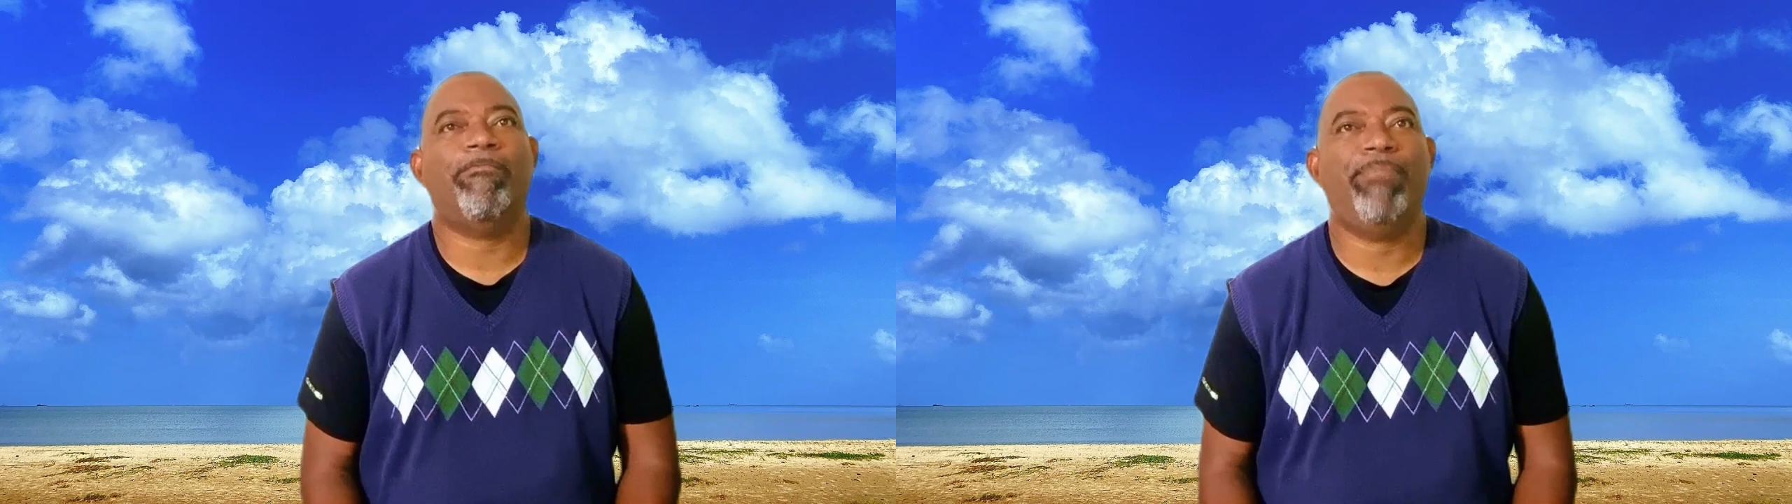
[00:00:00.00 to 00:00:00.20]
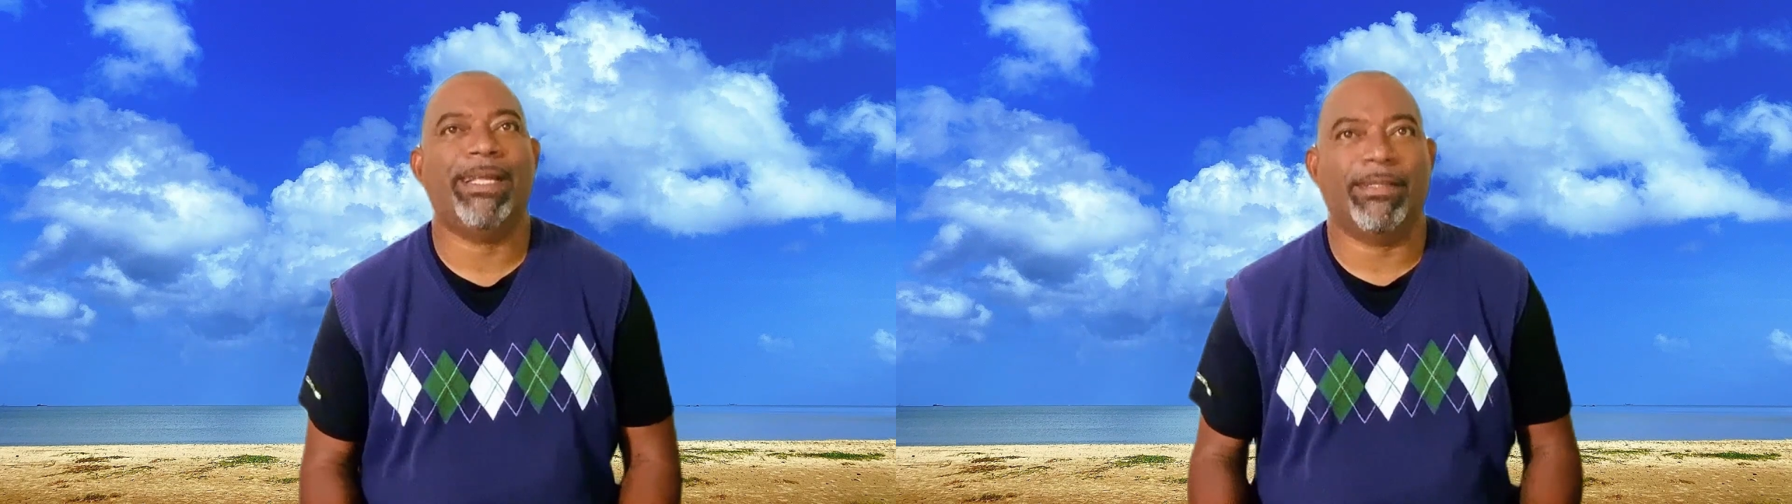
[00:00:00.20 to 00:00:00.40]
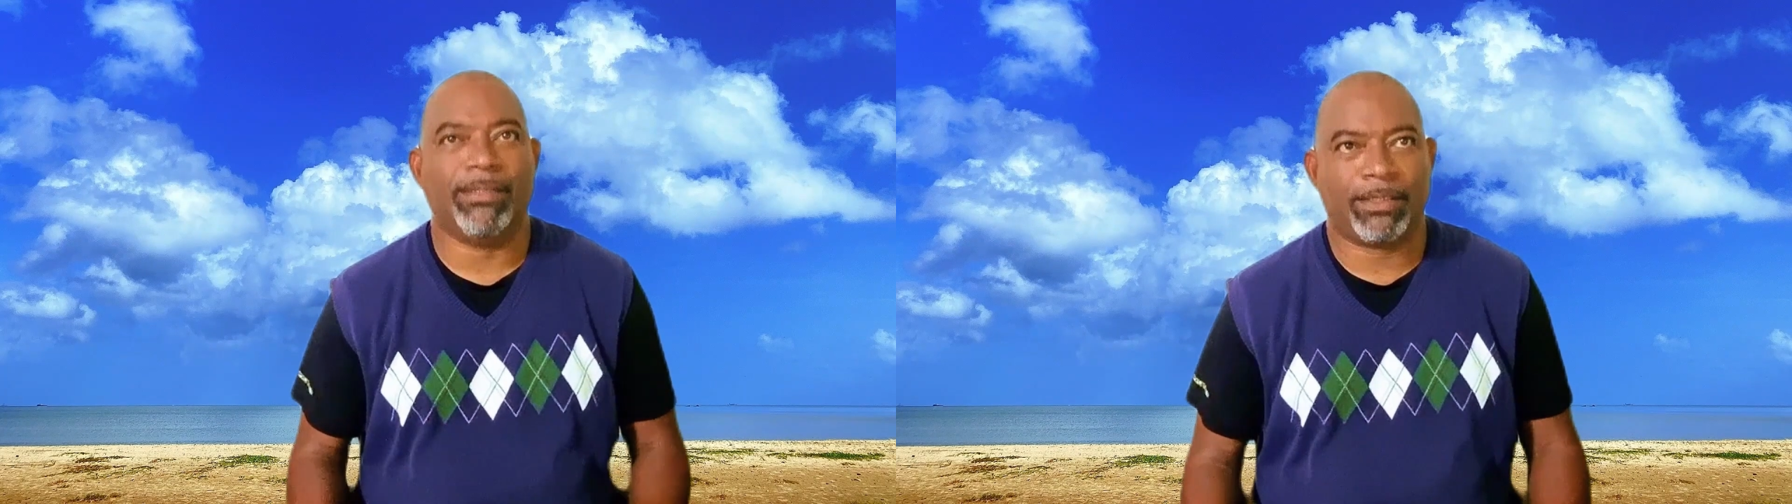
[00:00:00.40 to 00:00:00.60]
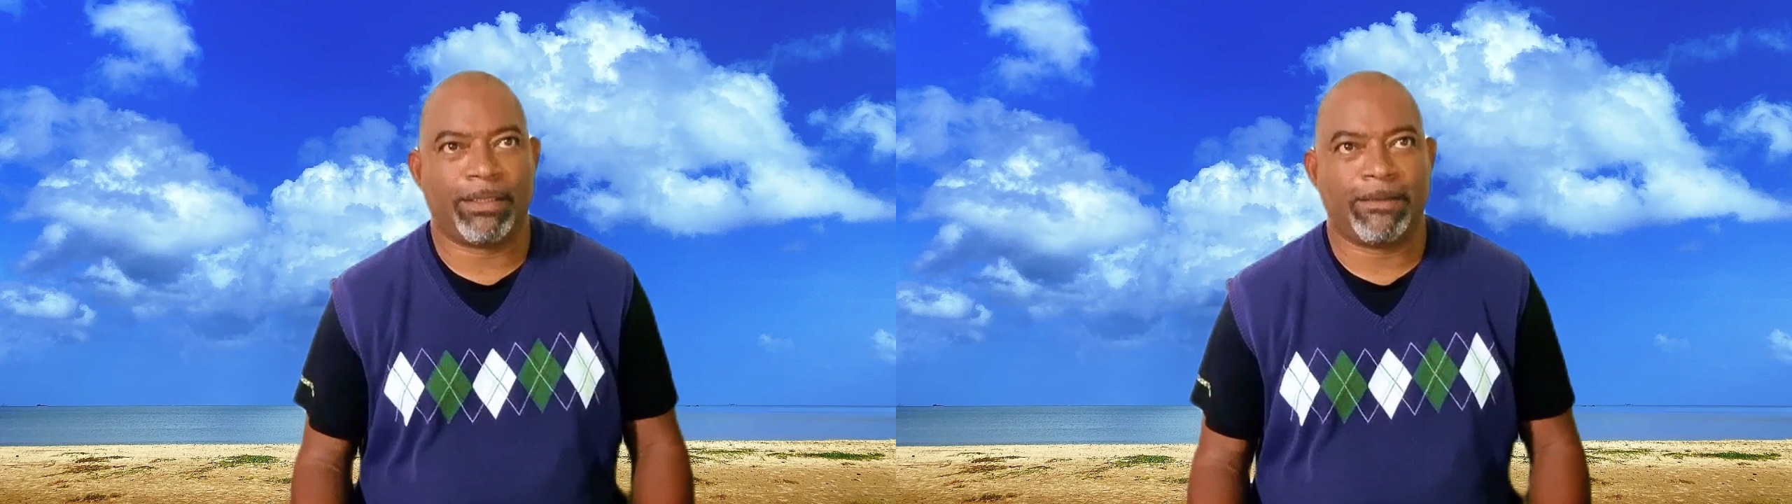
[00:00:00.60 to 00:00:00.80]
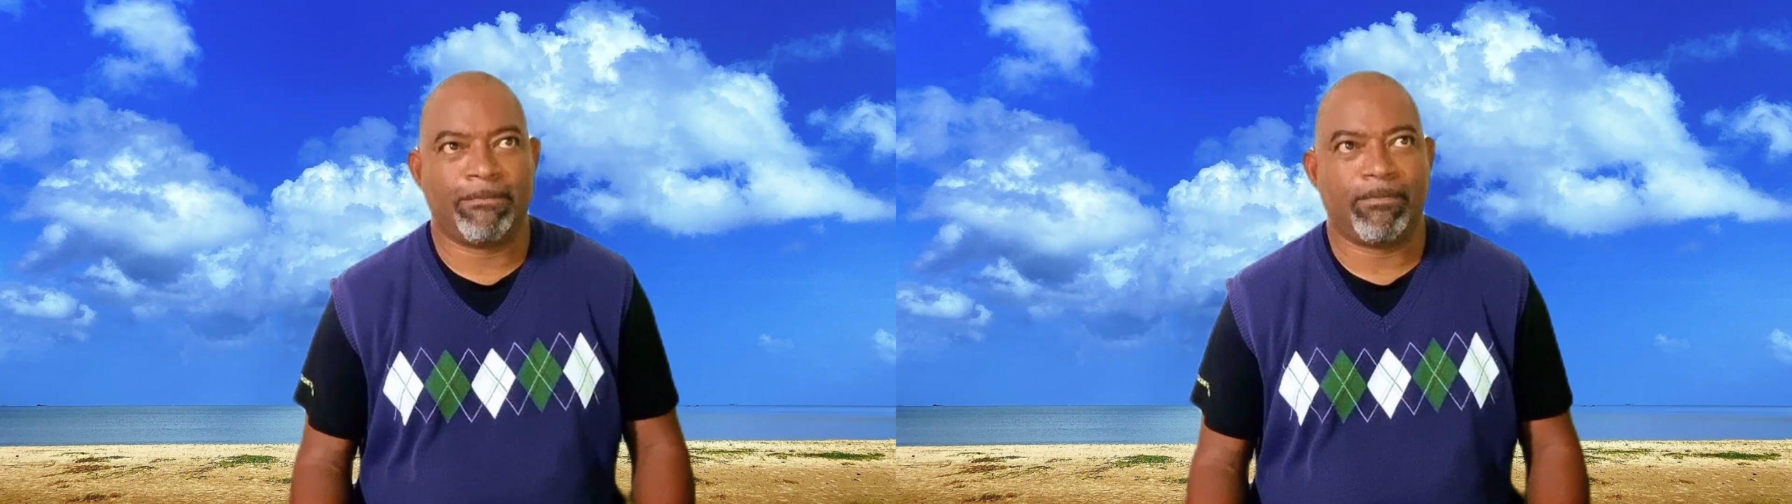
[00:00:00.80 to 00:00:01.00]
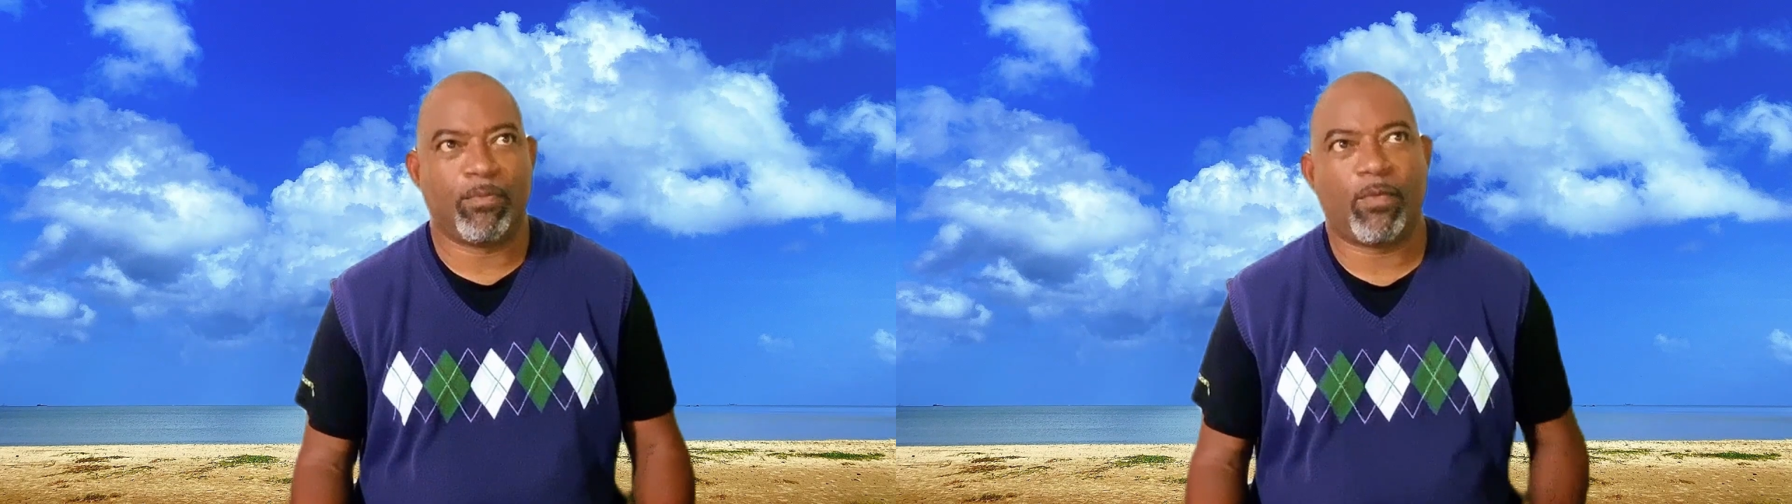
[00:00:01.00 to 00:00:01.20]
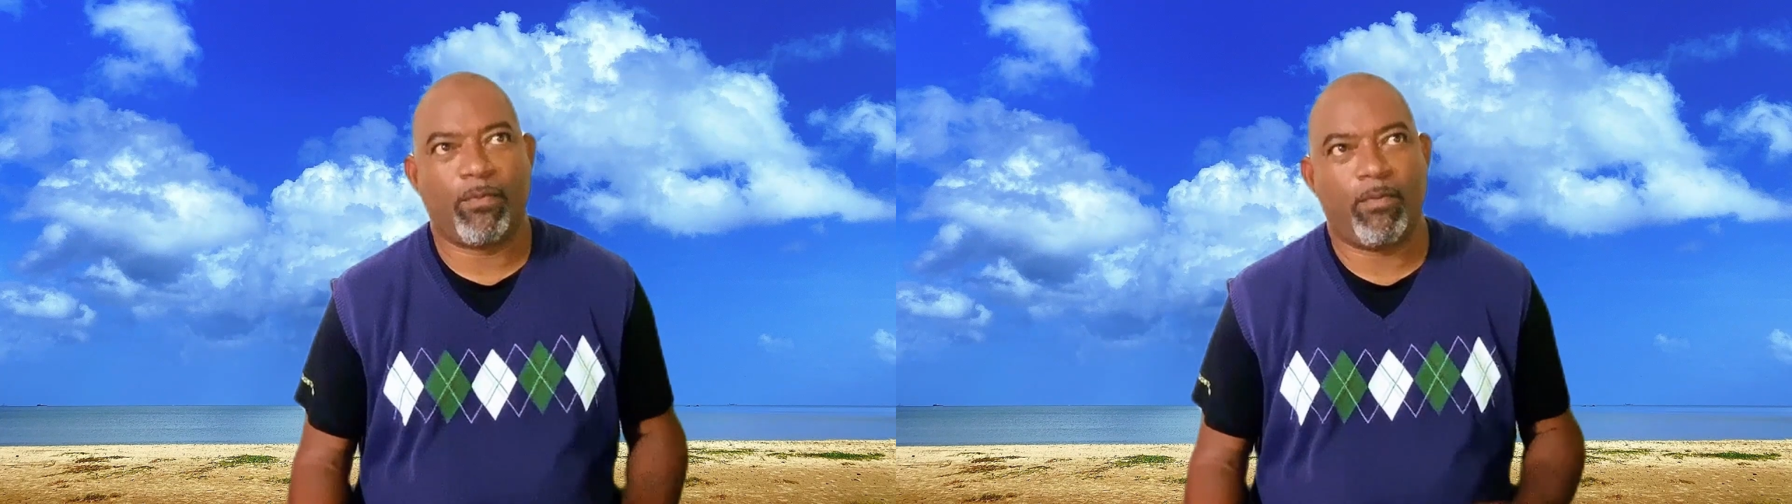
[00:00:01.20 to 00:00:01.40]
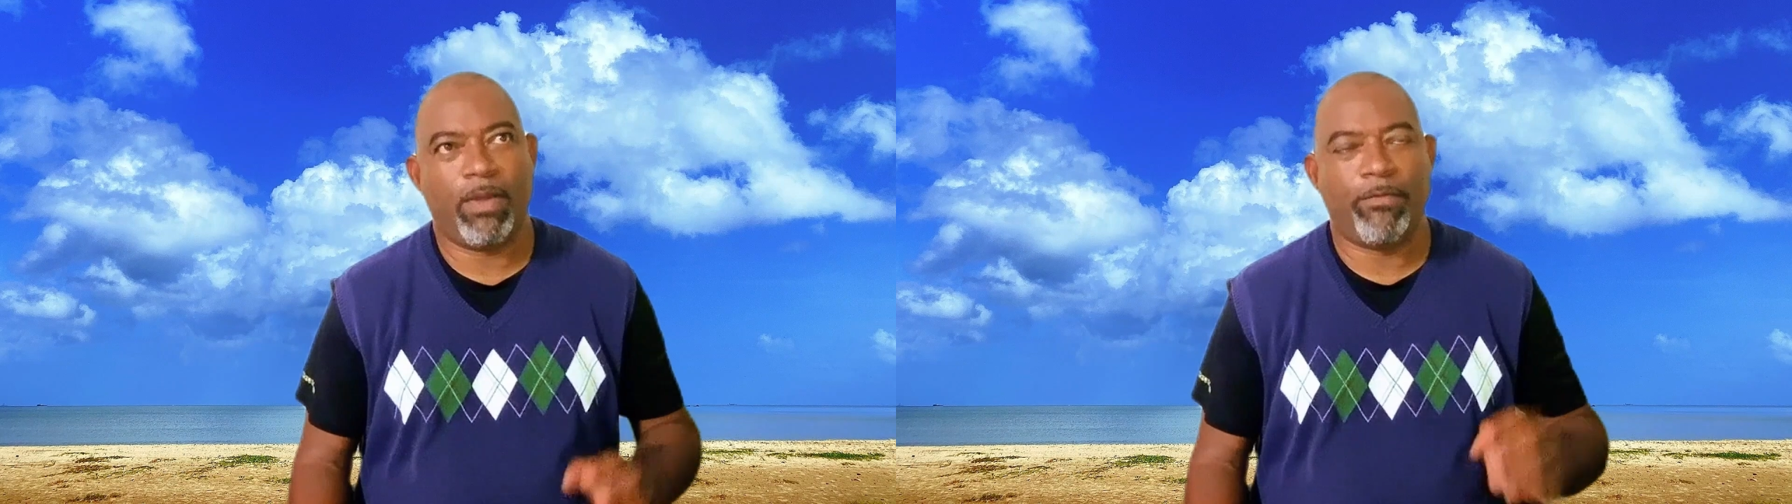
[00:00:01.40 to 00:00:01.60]
bills.
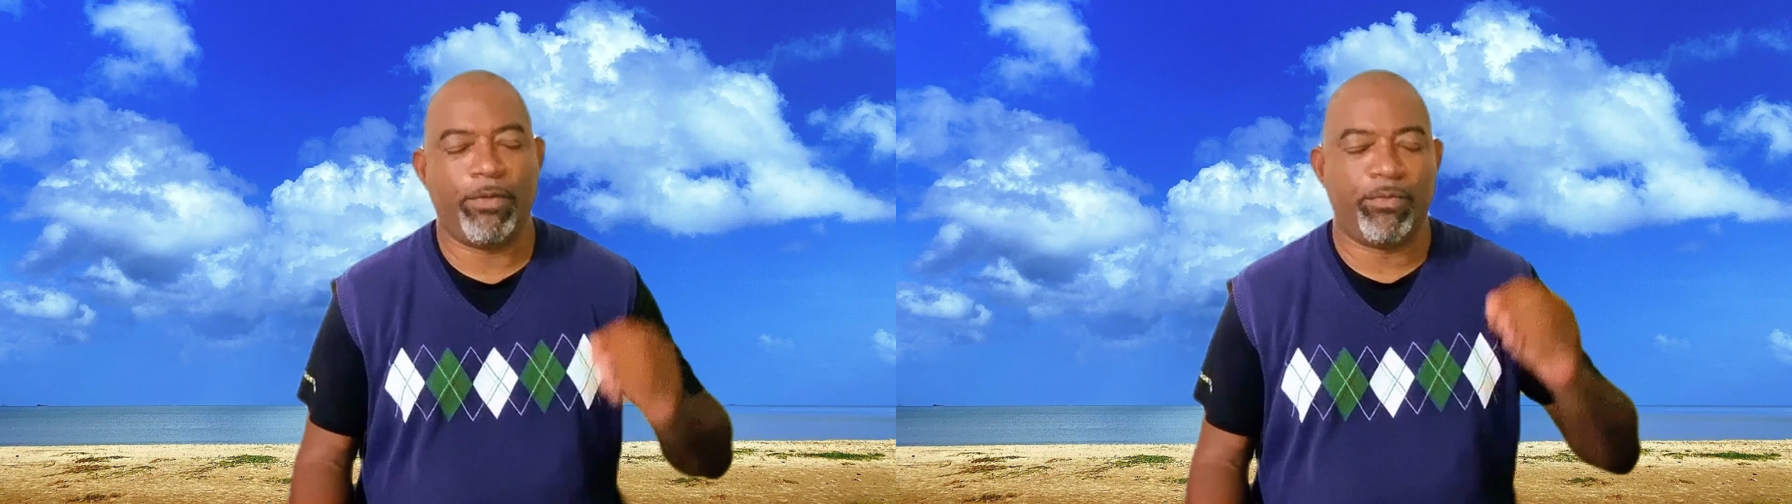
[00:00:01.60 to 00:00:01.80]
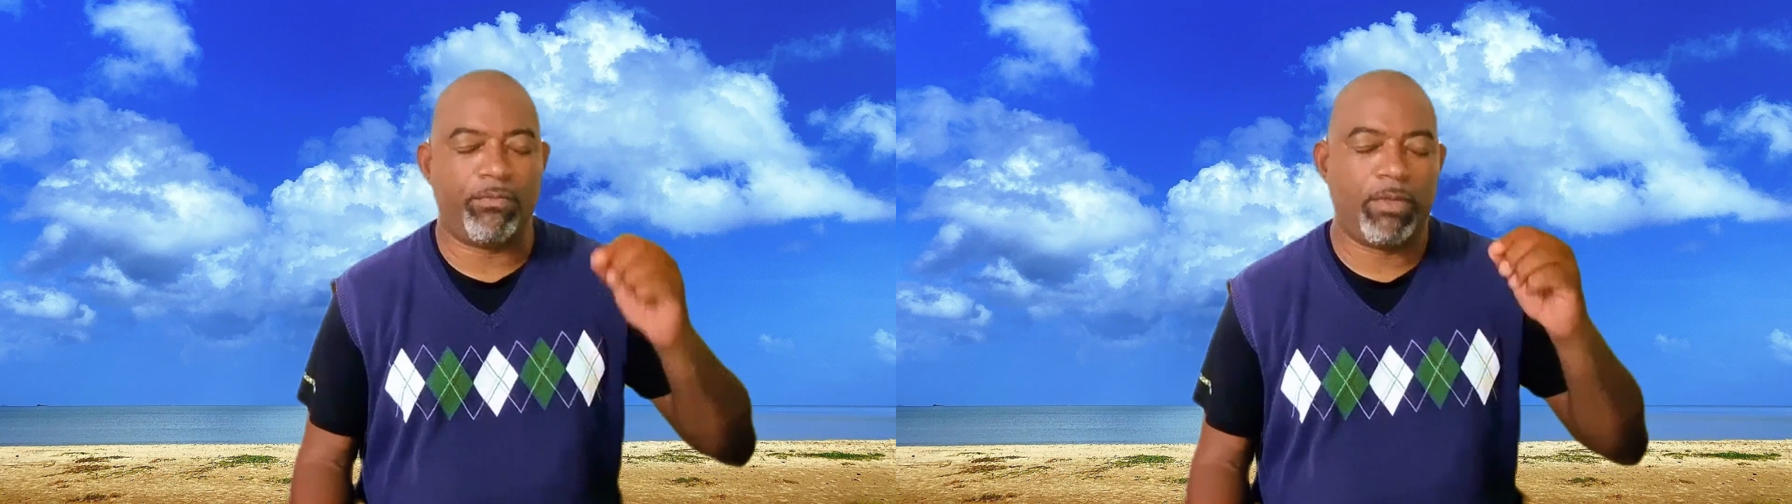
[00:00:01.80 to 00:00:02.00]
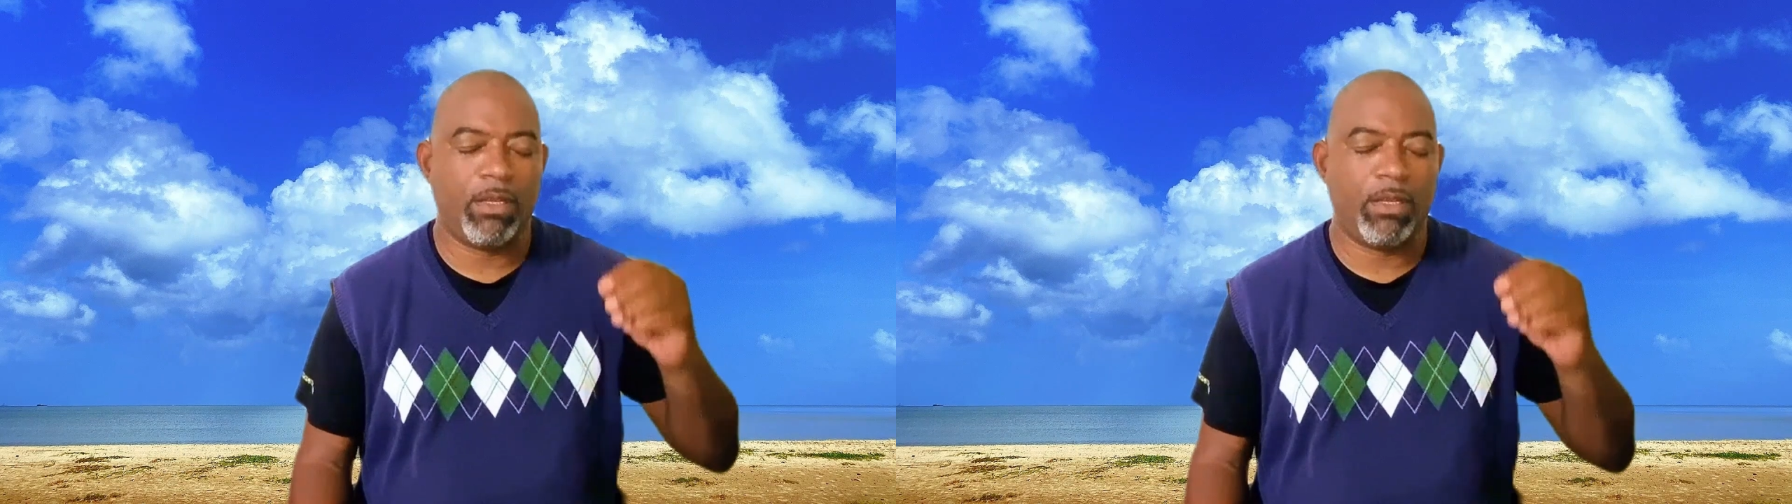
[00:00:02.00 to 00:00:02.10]
If you